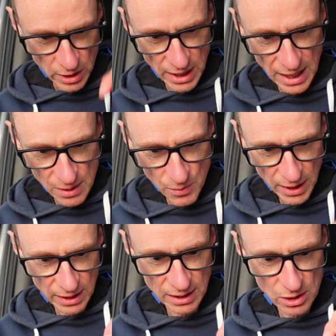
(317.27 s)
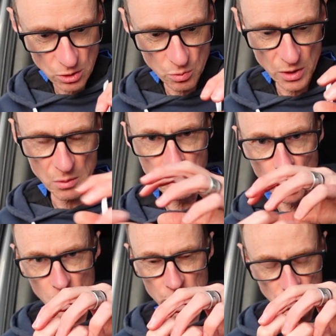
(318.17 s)
gear mechanism with the
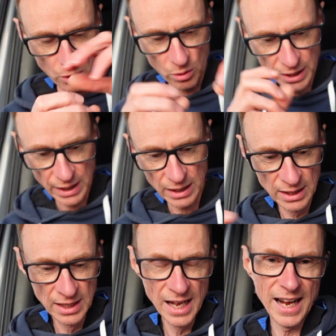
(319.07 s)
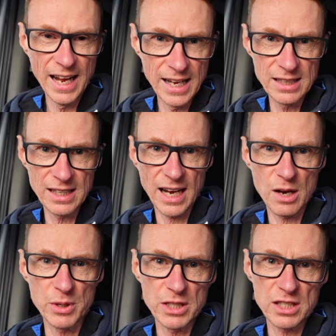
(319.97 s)
ball and socket in the
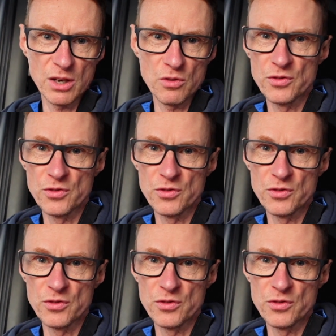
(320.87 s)
cab itself.